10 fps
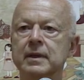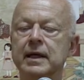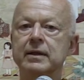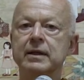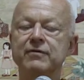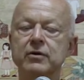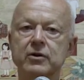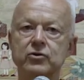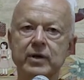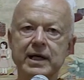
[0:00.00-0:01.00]
And if you
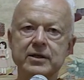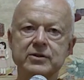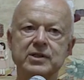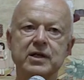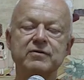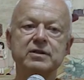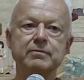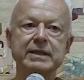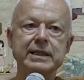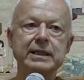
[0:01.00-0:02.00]
can train yourself to
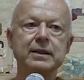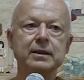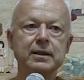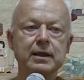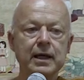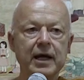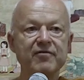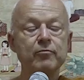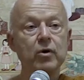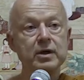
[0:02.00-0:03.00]
be
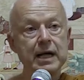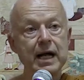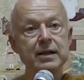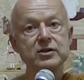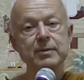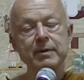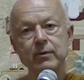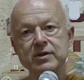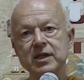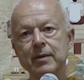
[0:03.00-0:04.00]
have more knowledge
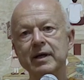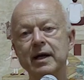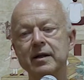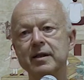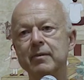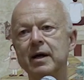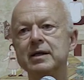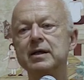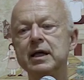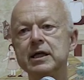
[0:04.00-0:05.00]
about what's coming out of the
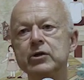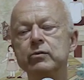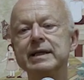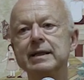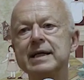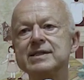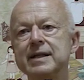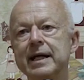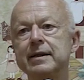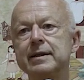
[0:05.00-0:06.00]
mind, you'll be less
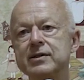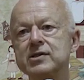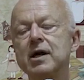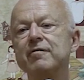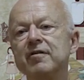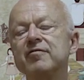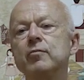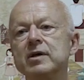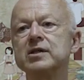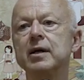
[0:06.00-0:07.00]
likely to suffer from
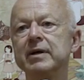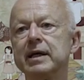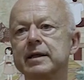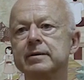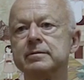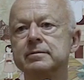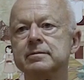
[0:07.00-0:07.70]
what's coming in.